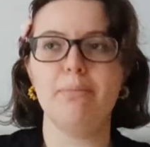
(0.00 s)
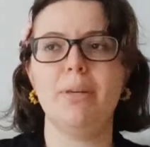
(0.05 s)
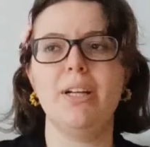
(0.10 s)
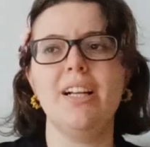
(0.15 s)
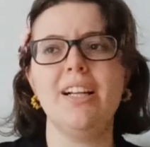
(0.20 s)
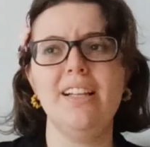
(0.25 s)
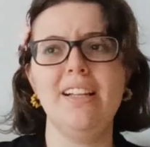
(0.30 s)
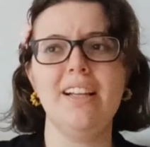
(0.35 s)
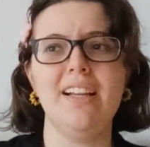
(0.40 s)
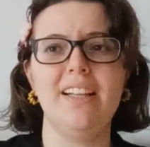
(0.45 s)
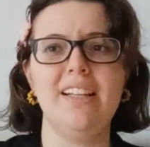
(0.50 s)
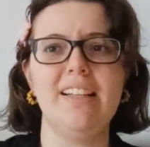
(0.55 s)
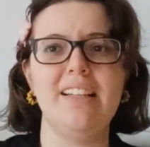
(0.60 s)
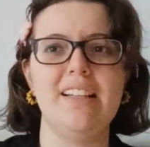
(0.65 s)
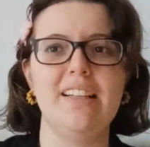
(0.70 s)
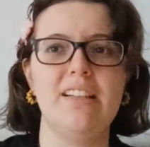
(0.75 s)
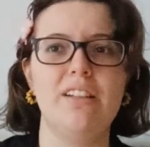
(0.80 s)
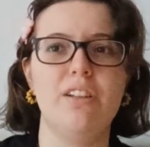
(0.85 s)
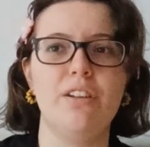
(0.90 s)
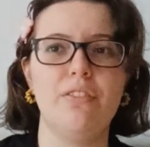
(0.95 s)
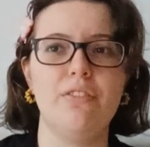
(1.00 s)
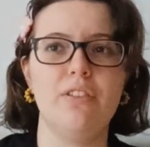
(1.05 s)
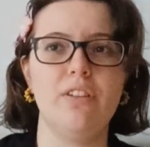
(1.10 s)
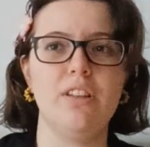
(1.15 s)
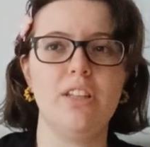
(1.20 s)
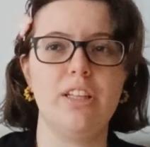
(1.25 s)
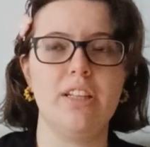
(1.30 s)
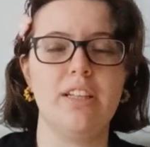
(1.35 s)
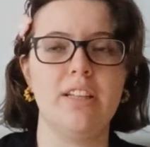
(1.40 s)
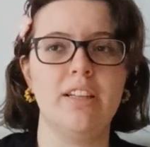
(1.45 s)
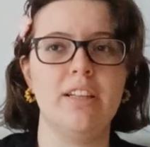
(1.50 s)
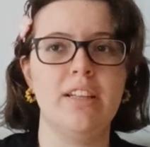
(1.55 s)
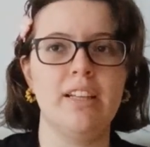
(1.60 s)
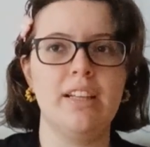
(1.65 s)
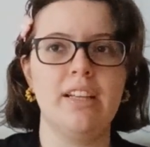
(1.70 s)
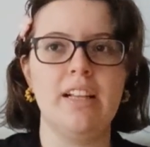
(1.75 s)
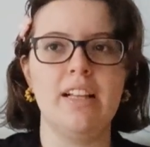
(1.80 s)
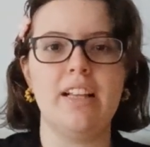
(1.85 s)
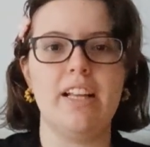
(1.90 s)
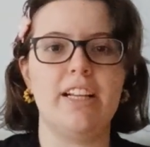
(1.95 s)
but I love all the,
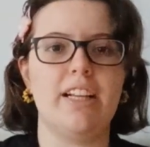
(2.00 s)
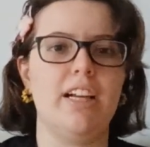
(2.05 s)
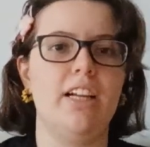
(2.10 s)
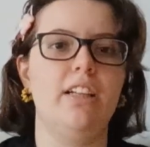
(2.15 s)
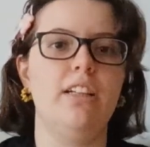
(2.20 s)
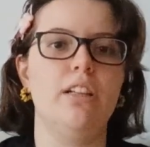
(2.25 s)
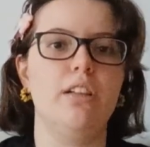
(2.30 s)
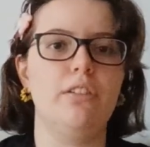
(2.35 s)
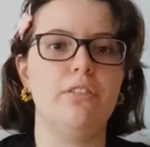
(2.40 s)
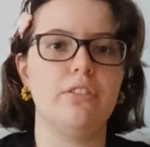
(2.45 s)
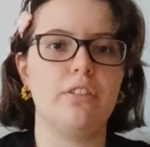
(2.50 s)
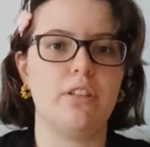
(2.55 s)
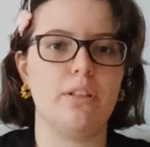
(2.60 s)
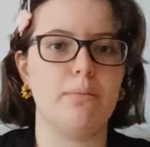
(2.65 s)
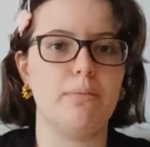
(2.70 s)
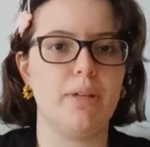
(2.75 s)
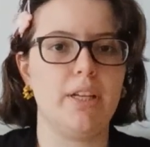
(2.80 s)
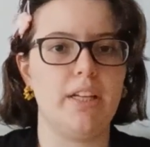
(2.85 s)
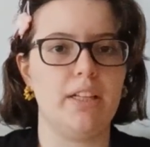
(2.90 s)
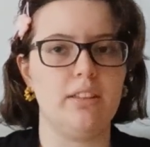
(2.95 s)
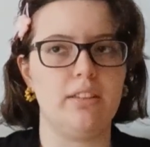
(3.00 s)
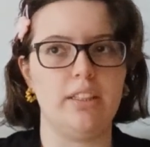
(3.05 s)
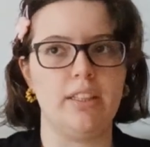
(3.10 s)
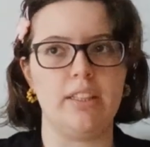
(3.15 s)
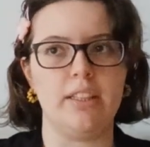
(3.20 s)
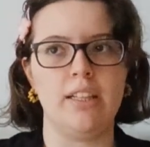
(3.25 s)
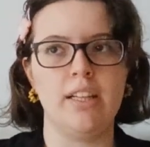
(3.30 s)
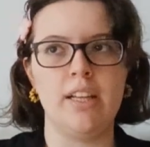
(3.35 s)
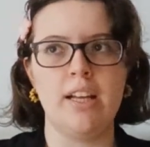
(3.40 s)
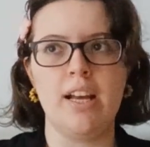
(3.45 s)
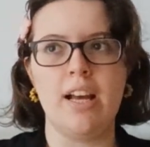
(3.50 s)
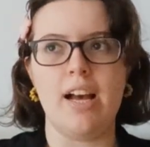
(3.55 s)
like, I love thumbnailing,